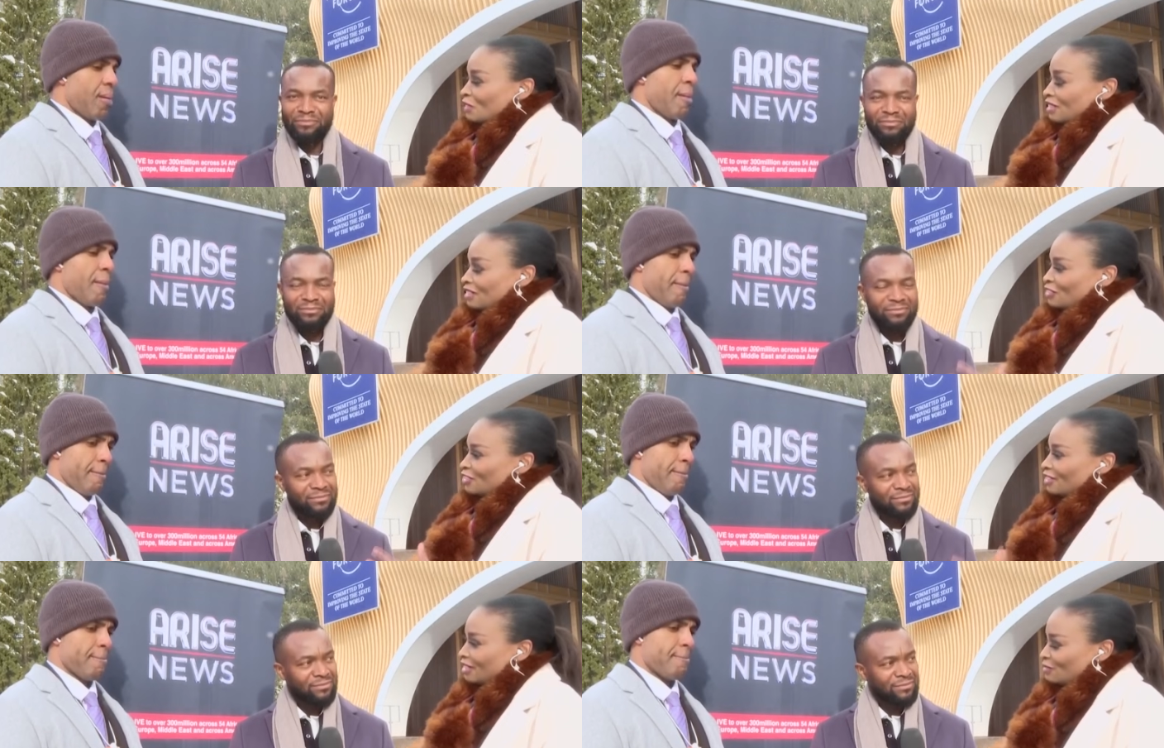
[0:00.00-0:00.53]
Speaker 1: the
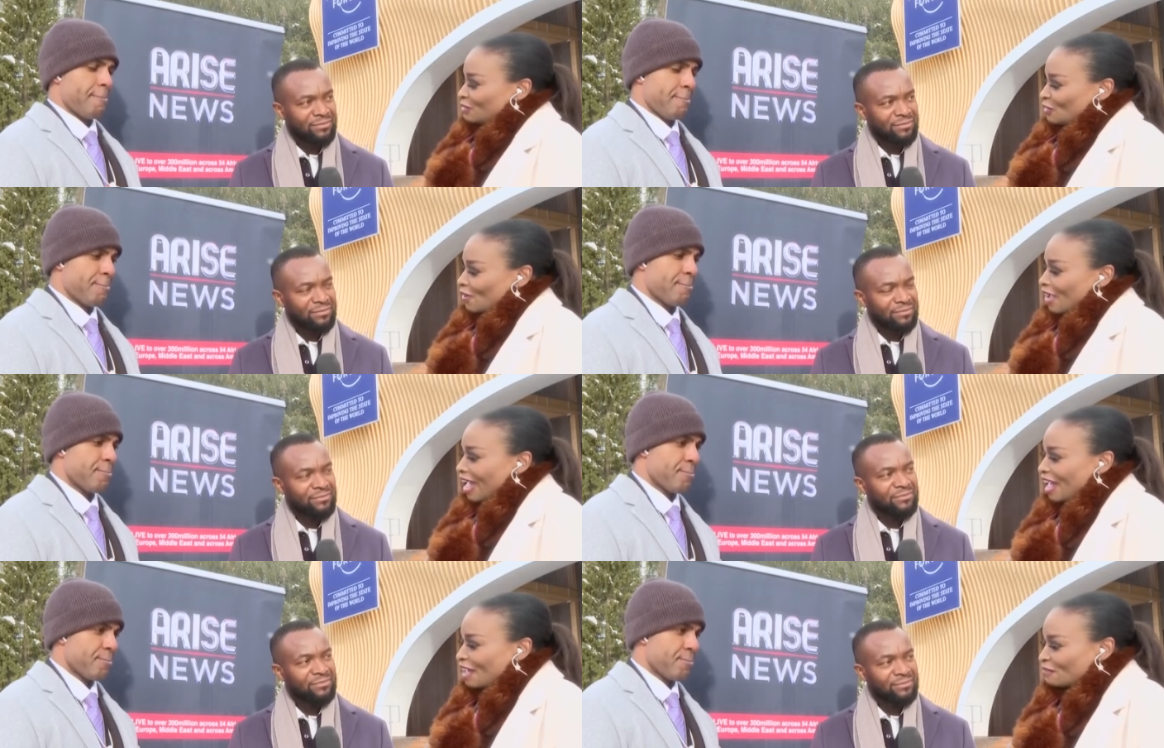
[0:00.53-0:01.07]
initiatives you
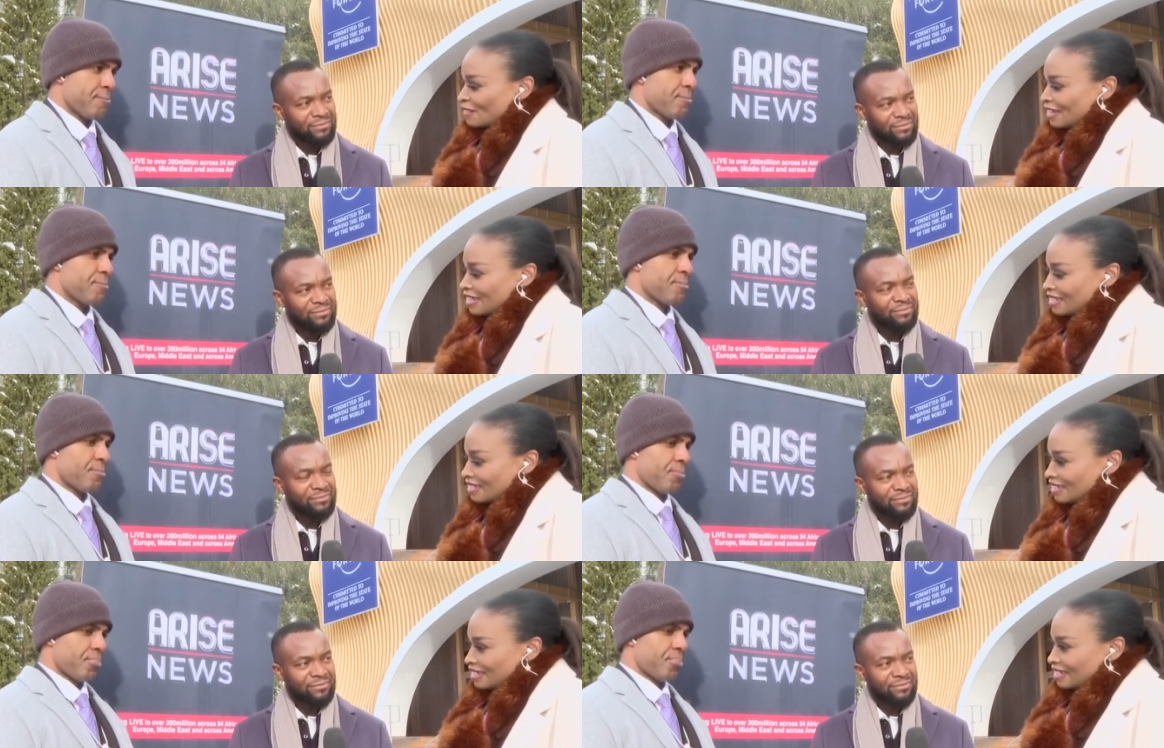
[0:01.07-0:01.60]
have
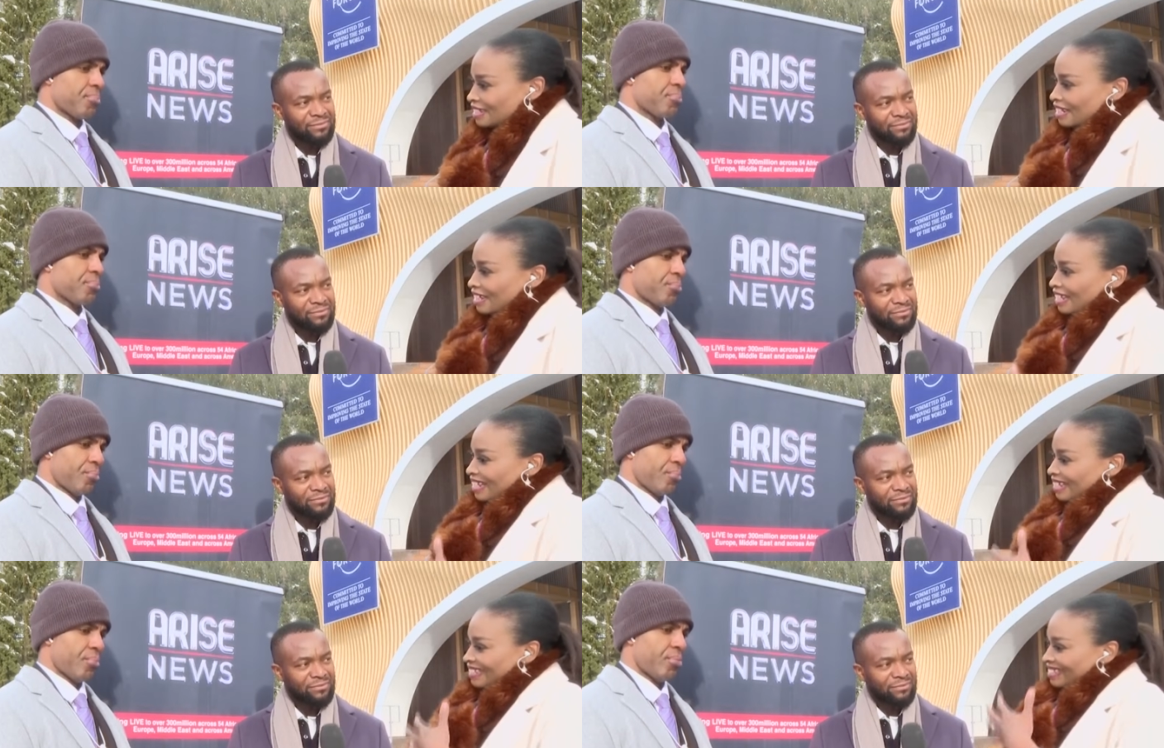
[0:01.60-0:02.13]
is the
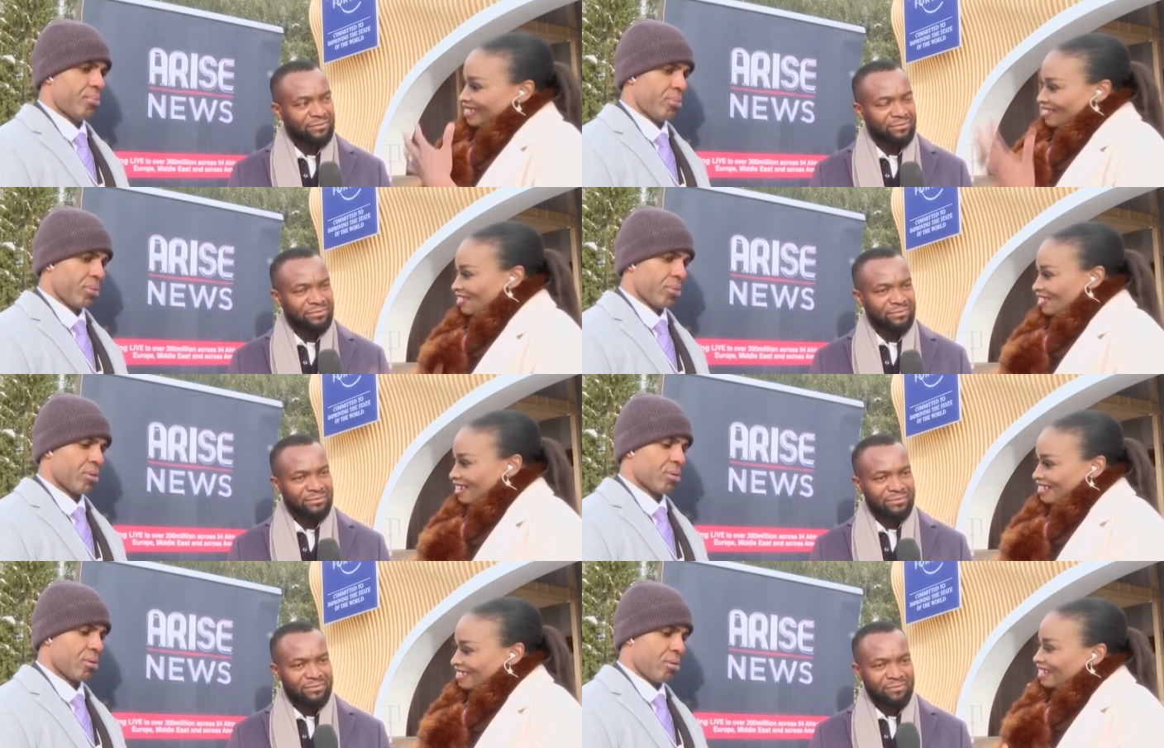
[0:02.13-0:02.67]

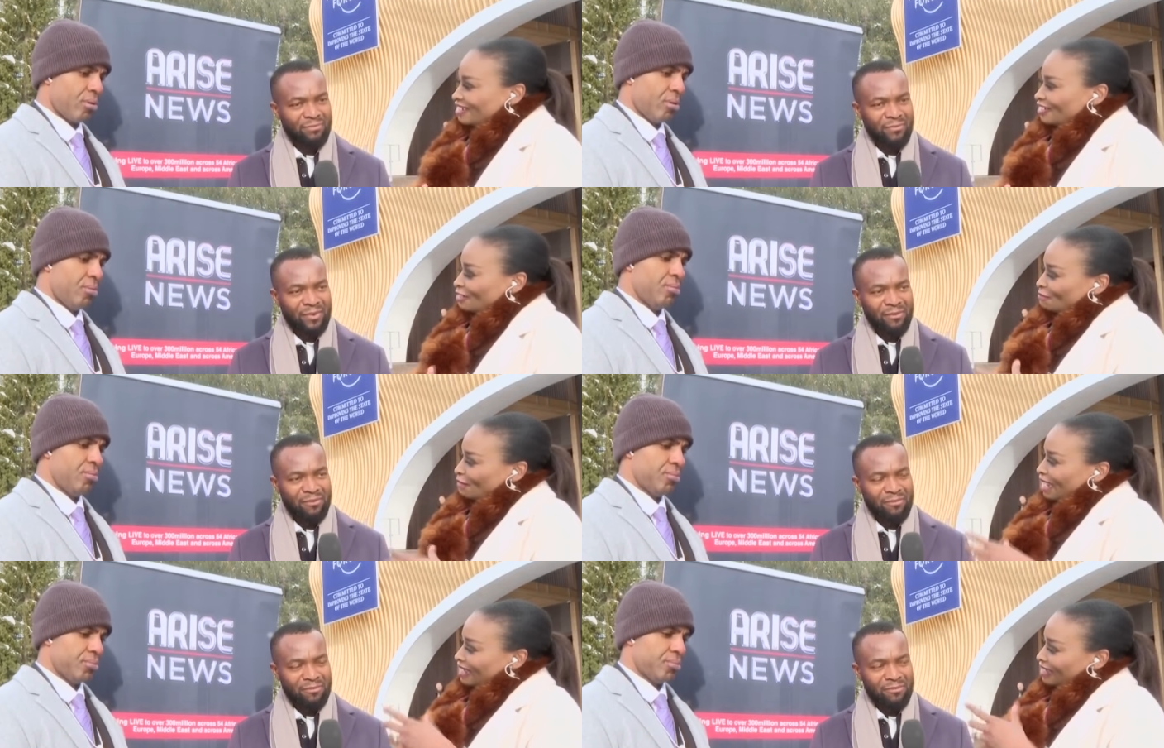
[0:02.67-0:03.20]

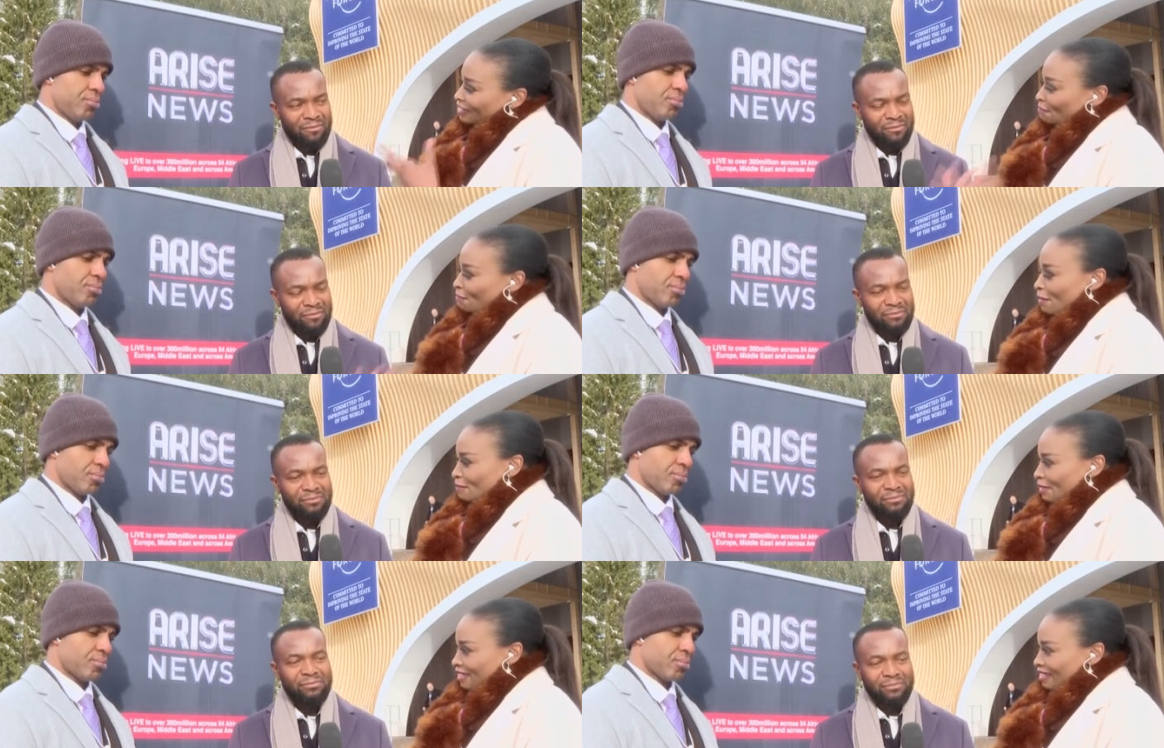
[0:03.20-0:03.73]
digitization plan in the
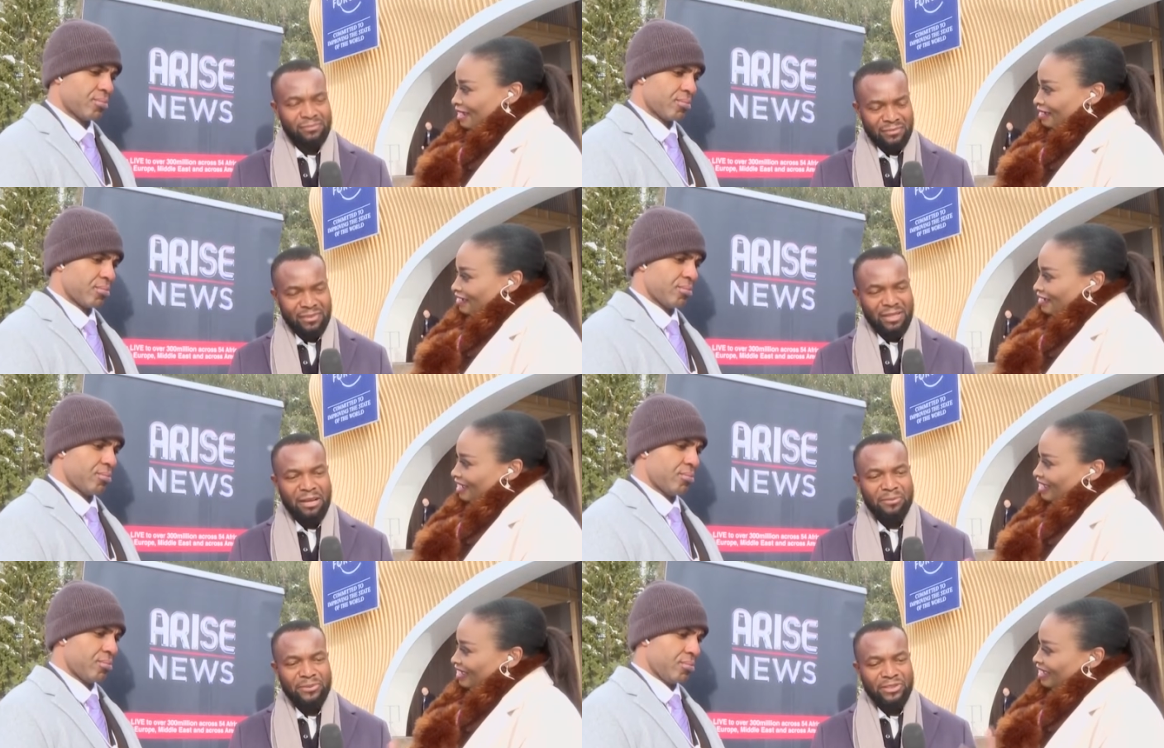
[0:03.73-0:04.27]
public sector.
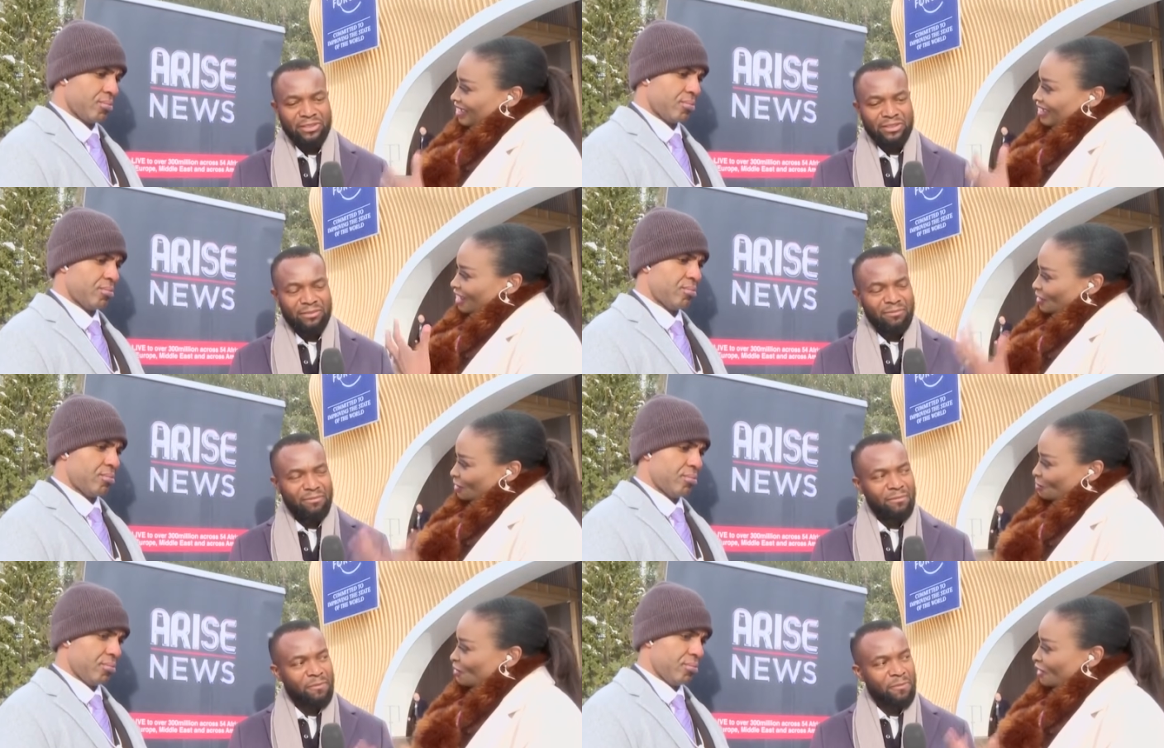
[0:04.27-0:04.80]
And Absolutely. I think
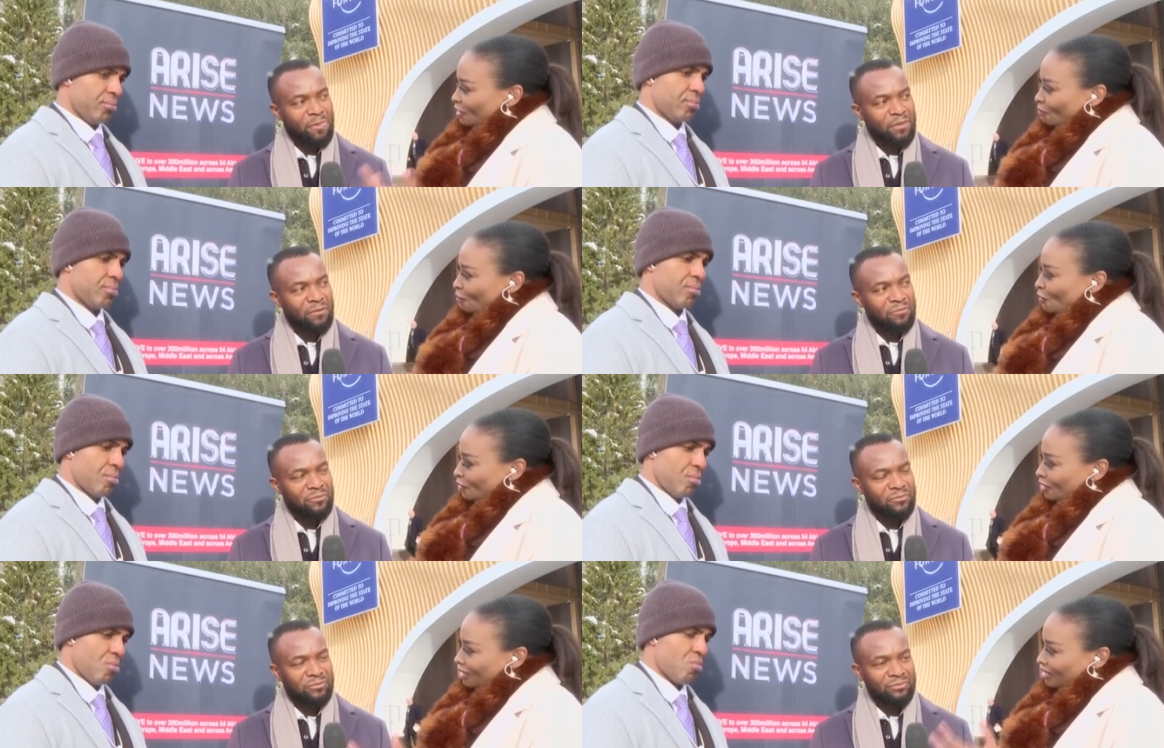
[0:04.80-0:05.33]
that's a really
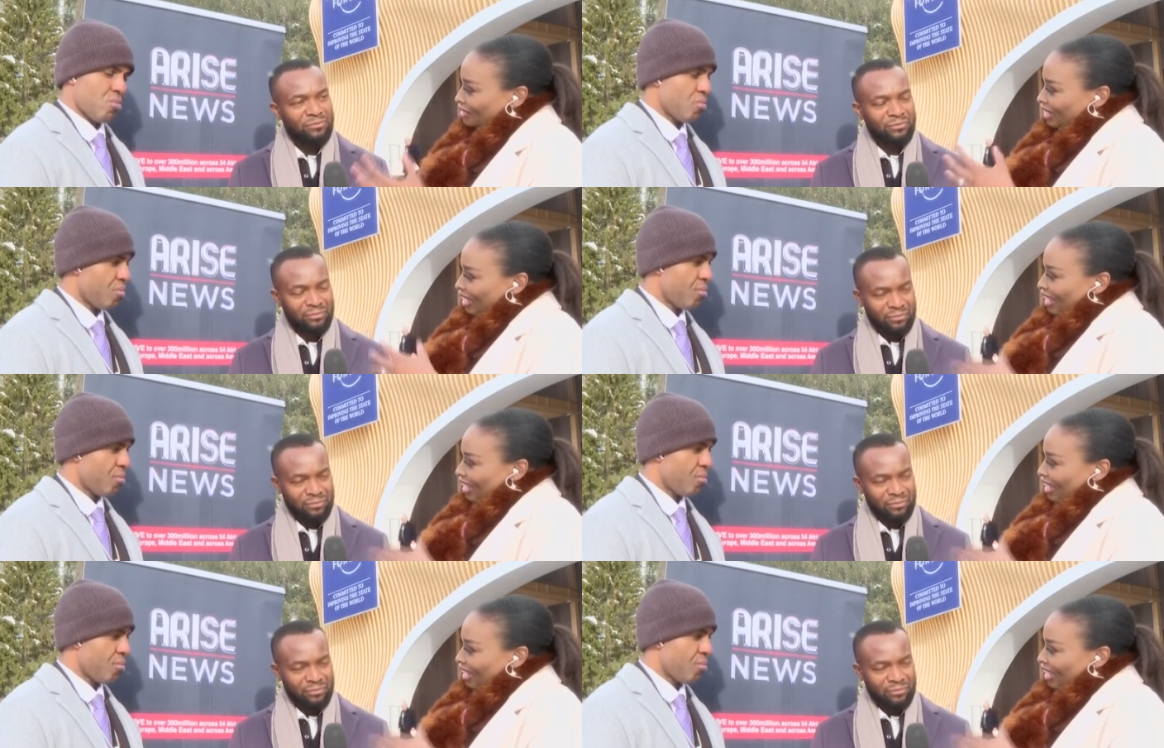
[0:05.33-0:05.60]
important